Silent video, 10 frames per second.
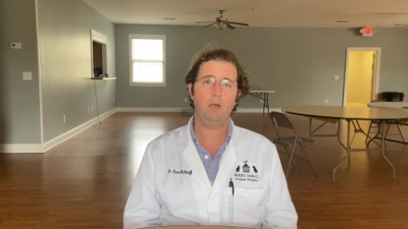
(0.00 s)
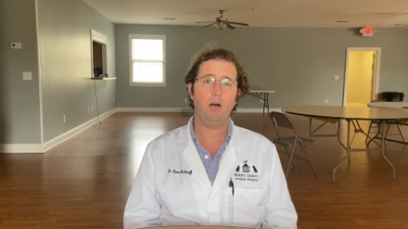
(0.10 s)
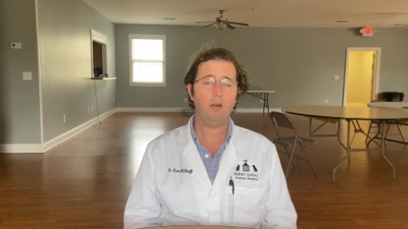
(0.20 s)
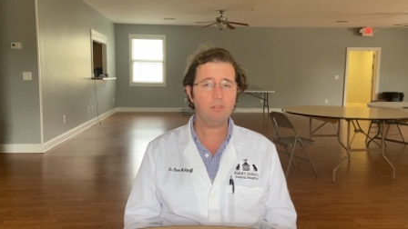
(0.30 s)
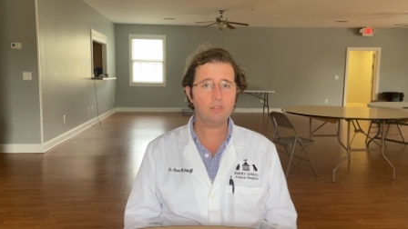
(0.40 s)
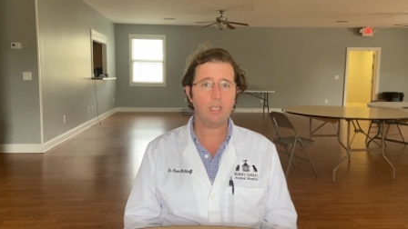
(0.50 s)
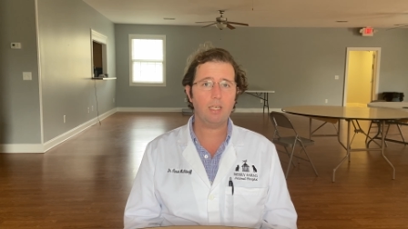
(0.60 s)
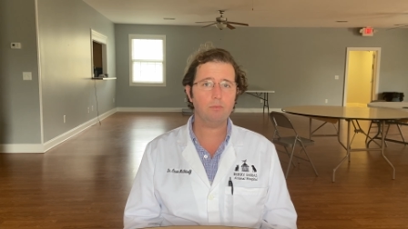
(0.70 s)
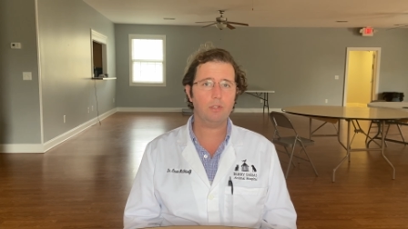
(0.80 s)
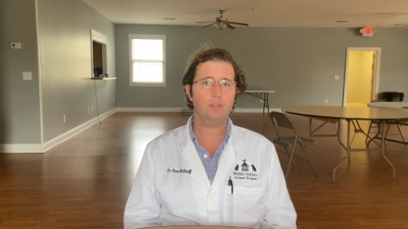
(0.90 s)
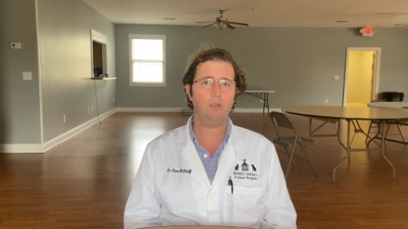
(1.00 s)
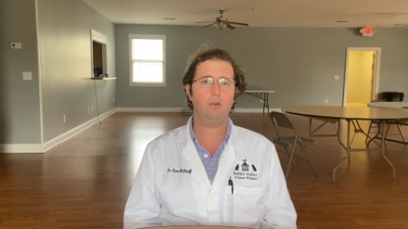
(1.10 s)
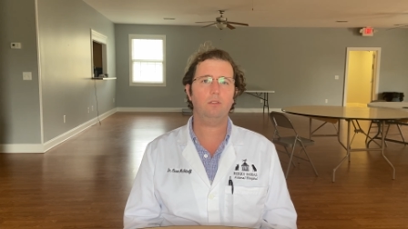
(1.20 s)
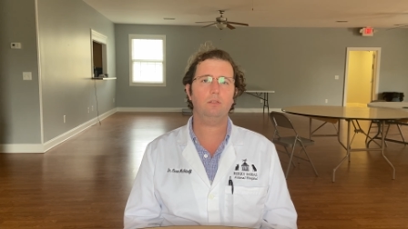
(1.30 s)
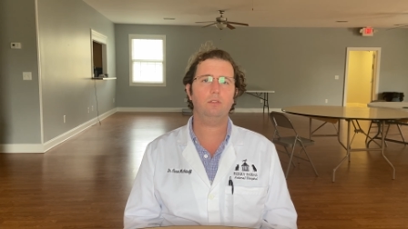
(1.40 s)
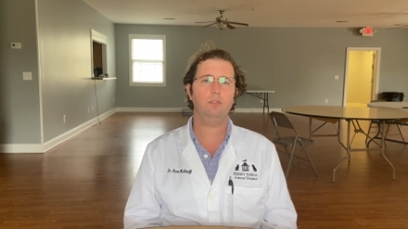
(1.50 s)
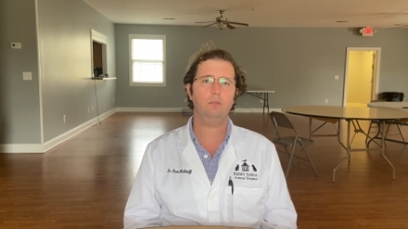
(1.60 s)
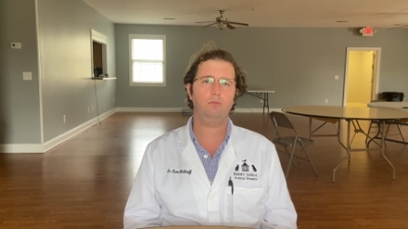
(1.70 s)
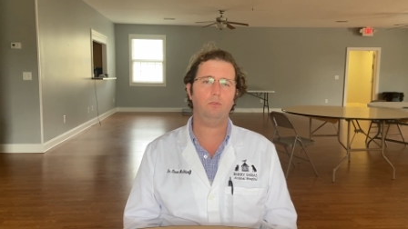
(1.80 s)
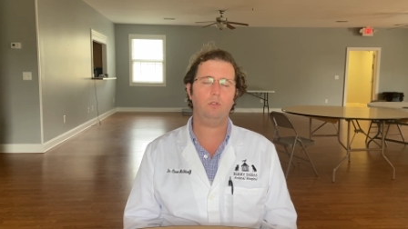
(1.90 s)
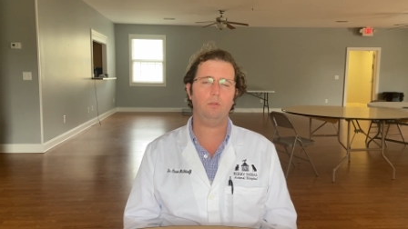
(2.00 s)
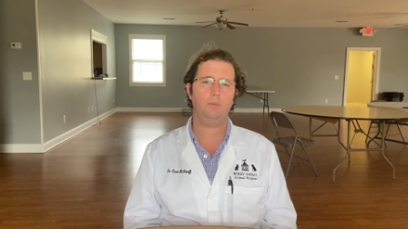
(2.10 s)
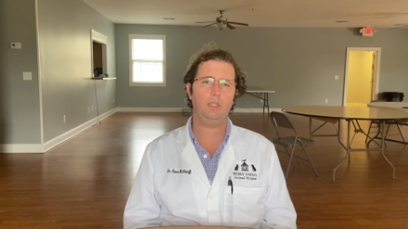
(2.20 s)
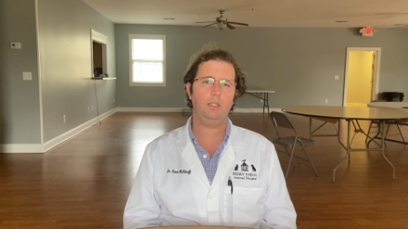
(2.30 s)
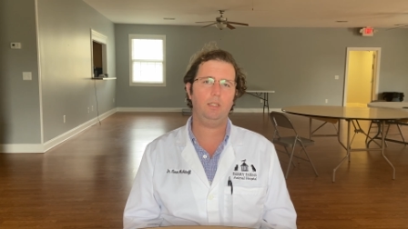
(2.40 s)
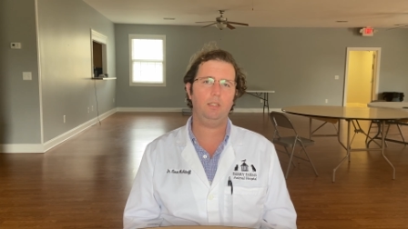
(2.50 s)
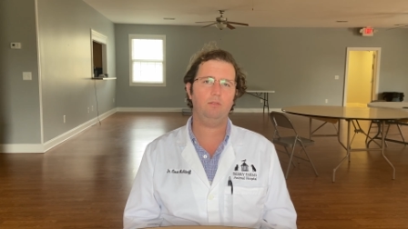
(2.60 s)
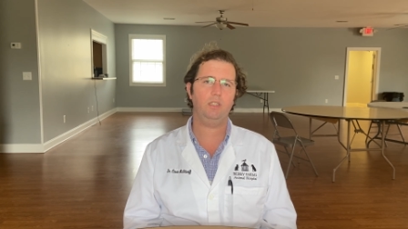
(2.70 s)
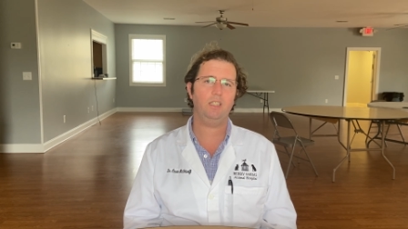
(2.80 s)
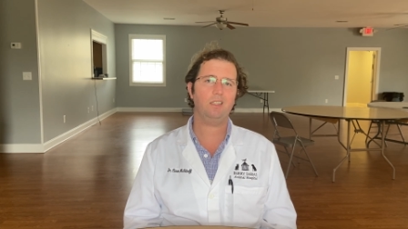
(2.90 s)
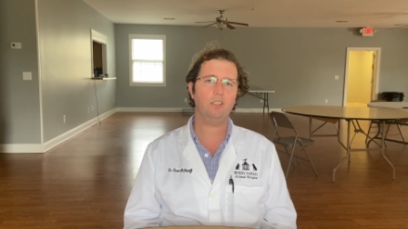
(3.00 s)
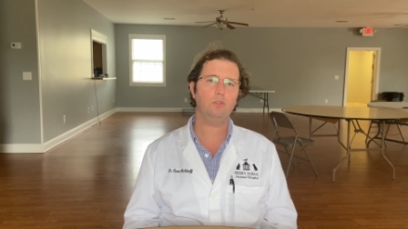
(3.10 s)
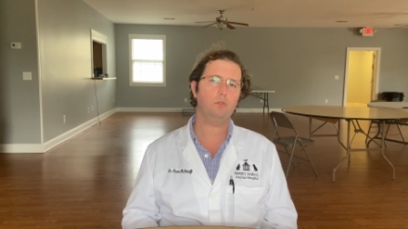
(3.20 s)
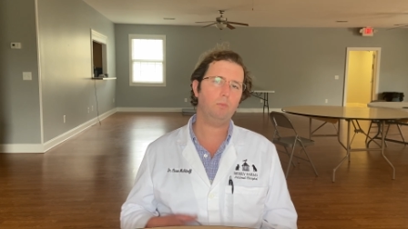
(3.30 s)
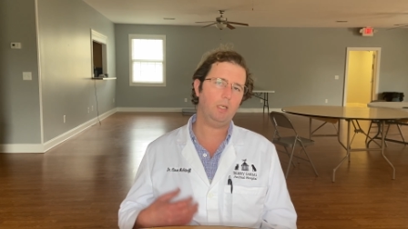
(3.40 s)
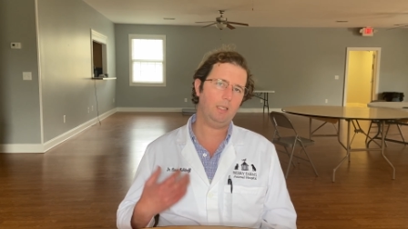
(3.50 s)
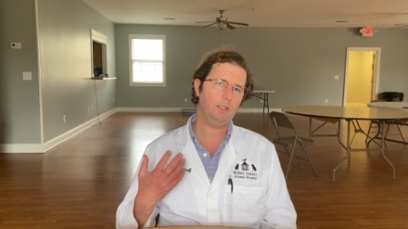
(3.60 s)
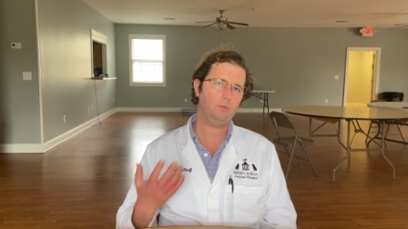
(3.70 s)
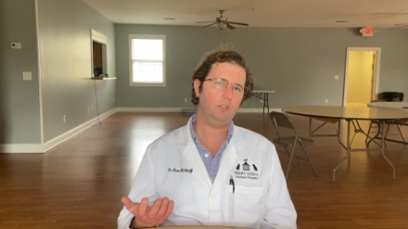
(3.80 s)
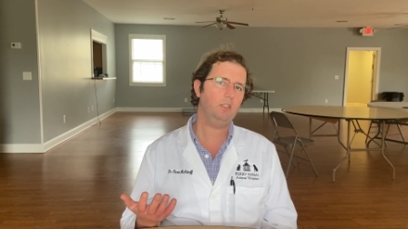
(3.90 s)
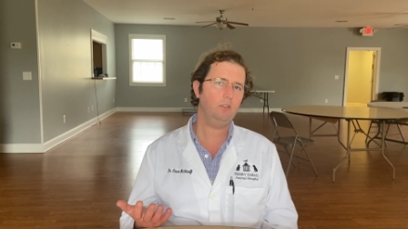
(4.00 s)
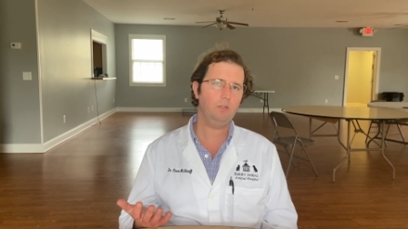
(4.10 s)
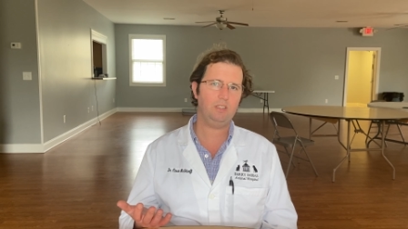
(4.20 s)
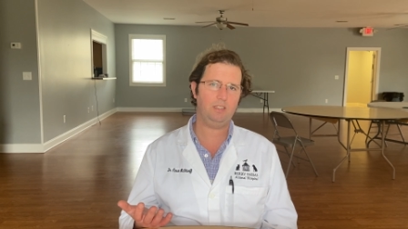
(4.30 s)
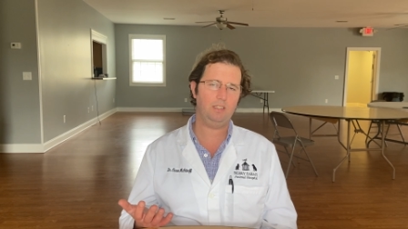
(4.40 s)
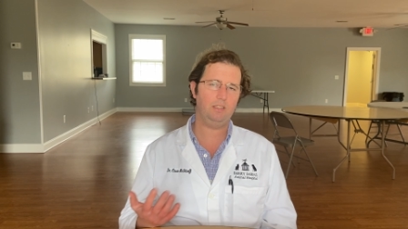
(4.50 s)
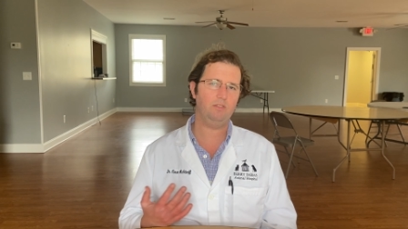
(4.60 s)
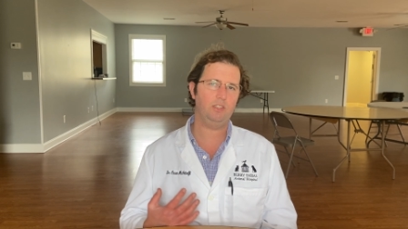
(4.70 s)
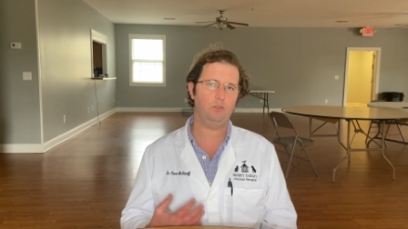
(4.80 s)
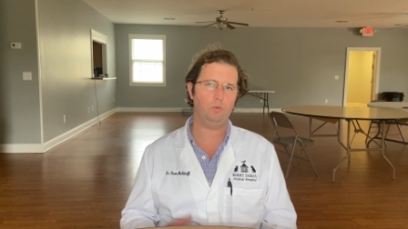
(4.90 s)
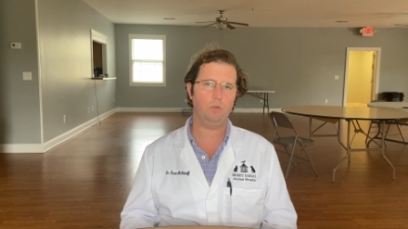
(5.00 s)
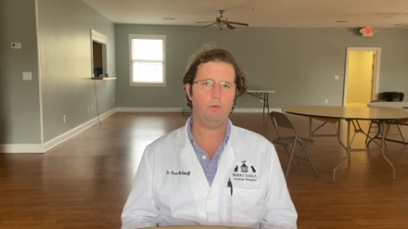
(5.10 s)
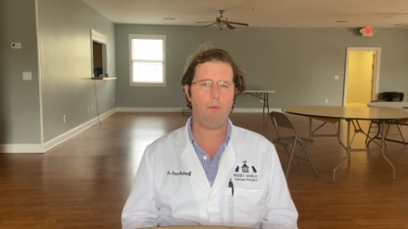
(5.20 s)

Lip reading: Oftentimes our dogs do form a very close bond with you as an individual,